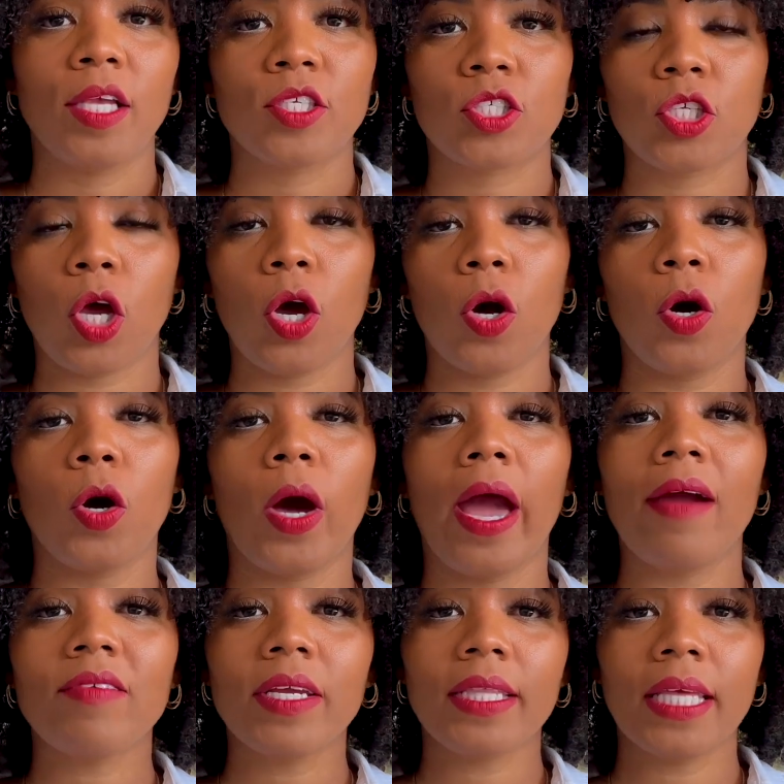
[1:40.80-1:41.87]
So
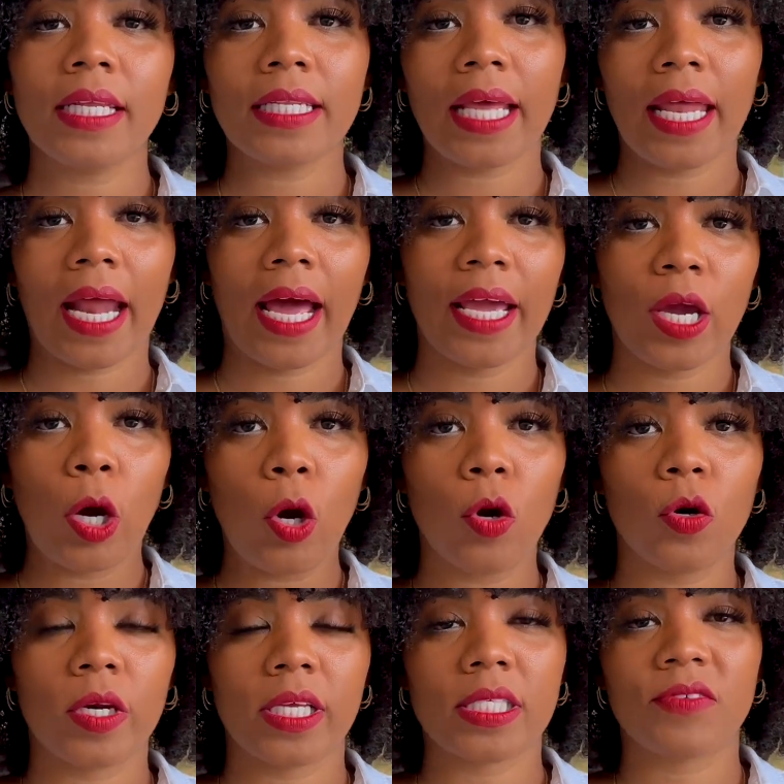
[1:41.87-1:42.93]
everything that I
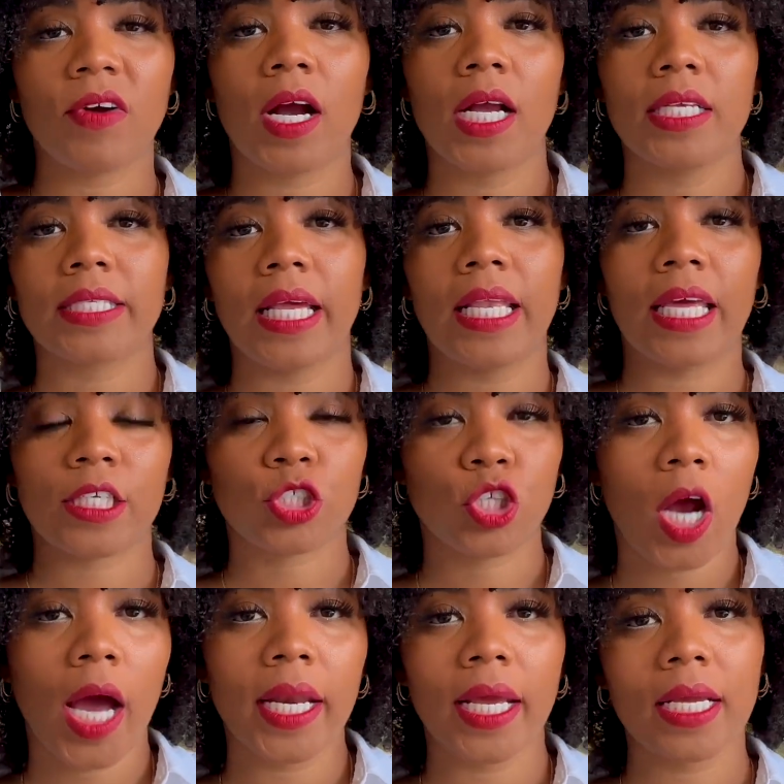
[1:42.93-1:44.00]
own as far as
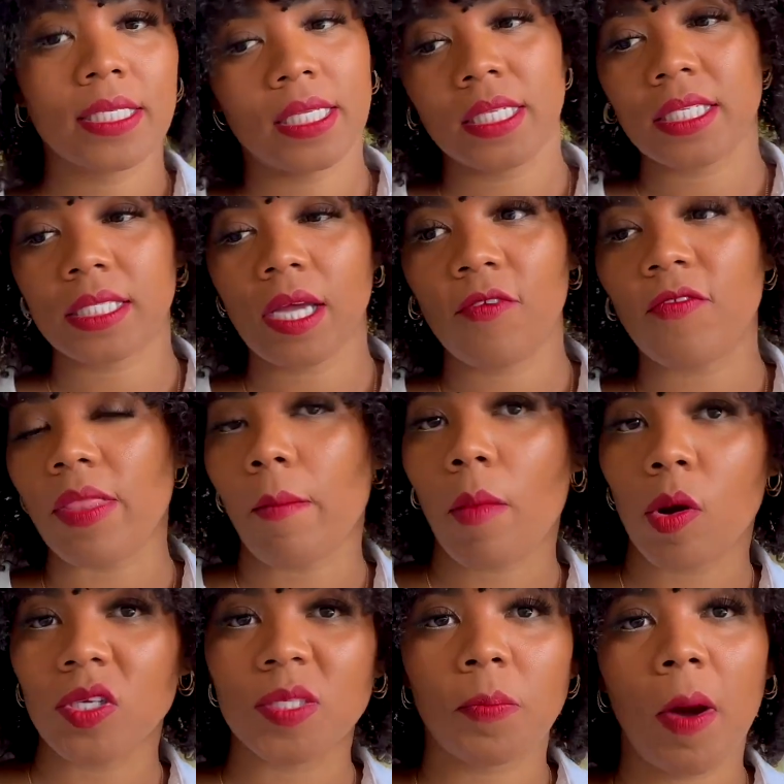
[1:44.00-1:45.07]
electronics and stuff for the
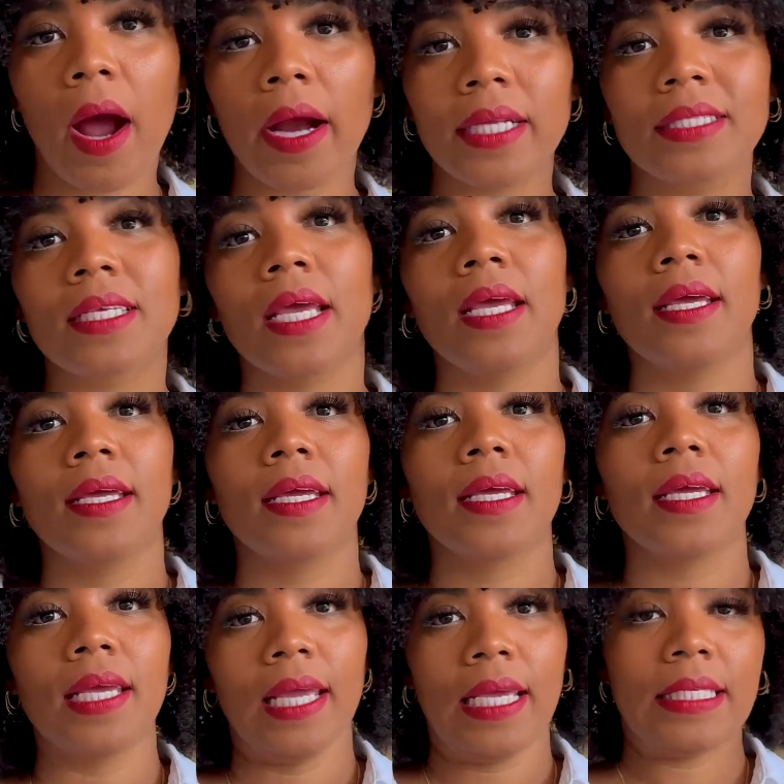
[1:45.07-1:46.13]
most part
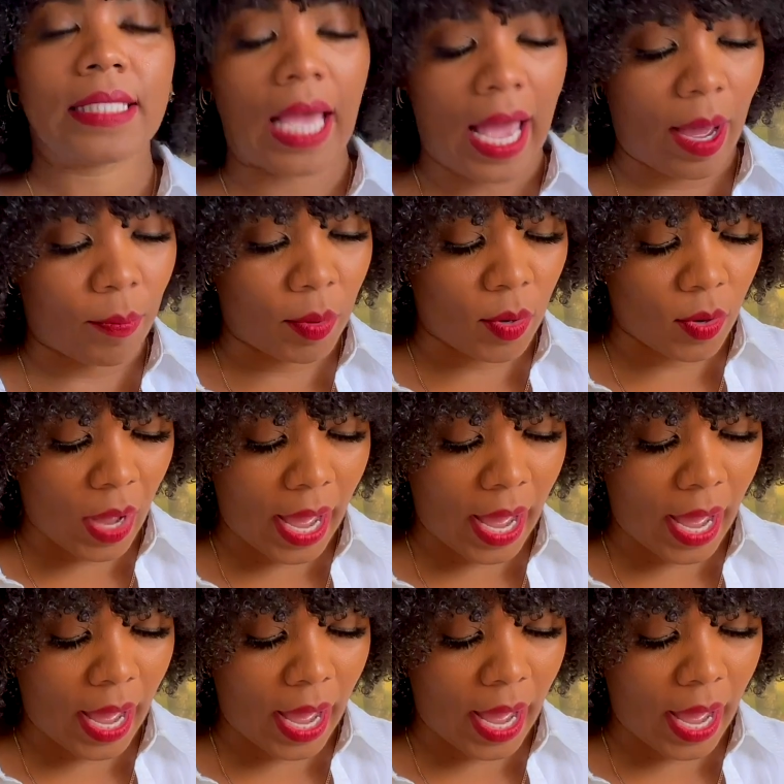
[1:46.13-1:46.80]
is Apple.